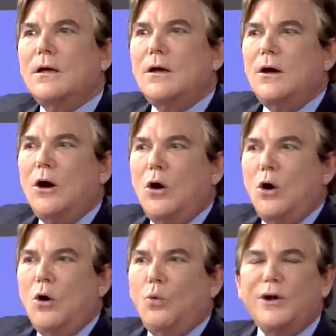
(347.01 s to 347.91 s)
that they
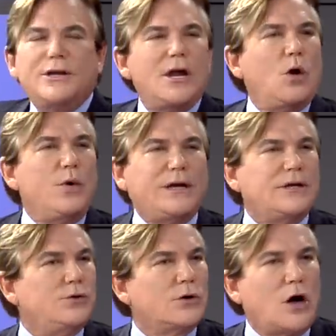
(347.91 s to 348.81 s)
want? Well, you know, we
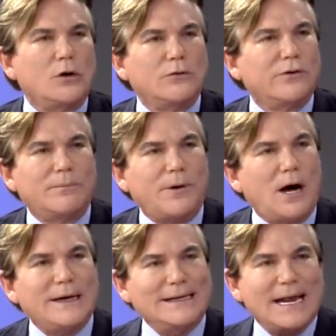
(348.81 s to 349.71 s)
can do it all over the
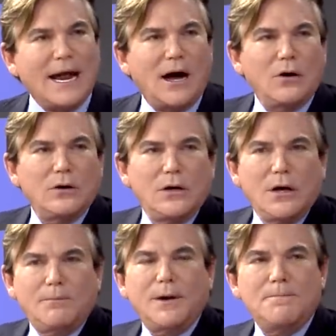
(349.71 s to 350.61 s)
body now.
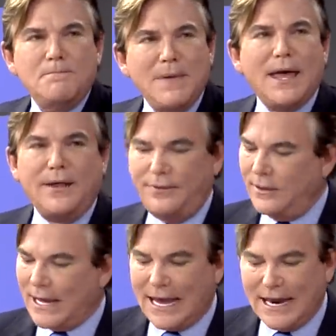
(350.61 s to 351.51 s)
But men
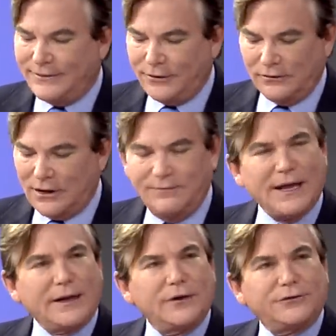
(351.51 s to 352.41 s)
hate their love
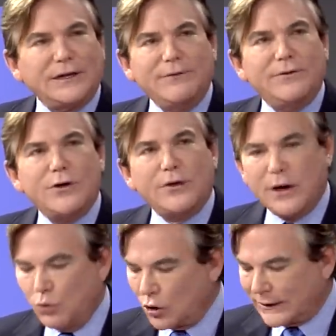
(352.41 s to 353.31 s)
handles, even though they
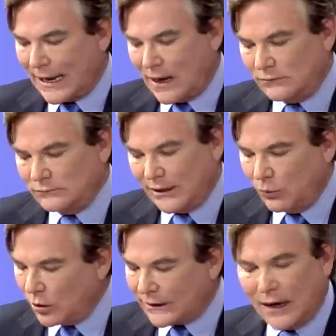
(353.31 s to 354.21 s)
work out. They
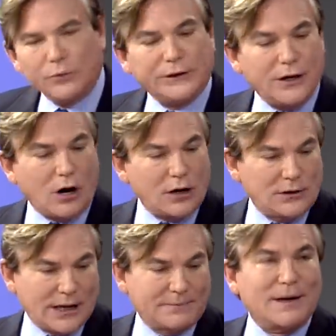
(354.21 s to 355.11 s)
work out really hard,
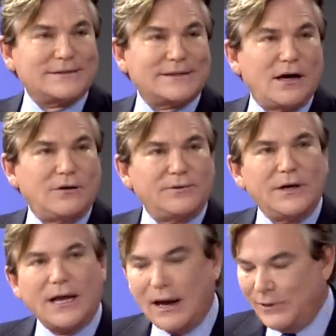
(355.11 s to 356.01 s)
like myself,
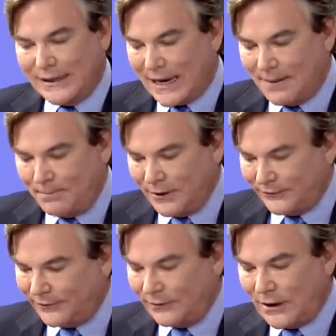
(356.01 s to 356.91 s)
and we can't
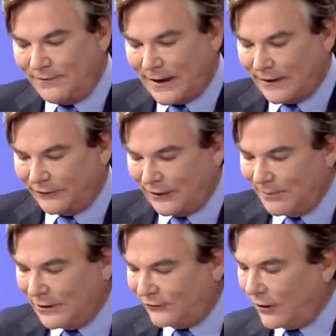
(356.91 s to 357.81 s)
budge the love handles.
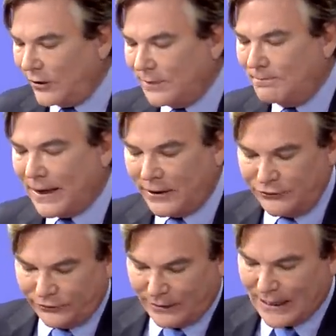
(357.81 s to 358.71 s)
Let me show you
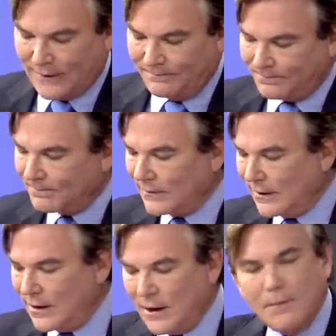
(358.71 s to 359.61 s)
Beto Duran.
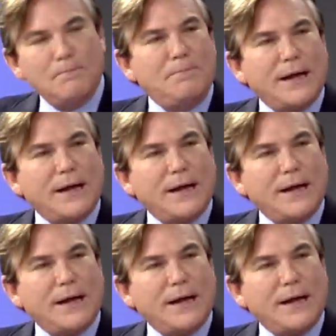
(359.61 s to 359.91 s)
Okay.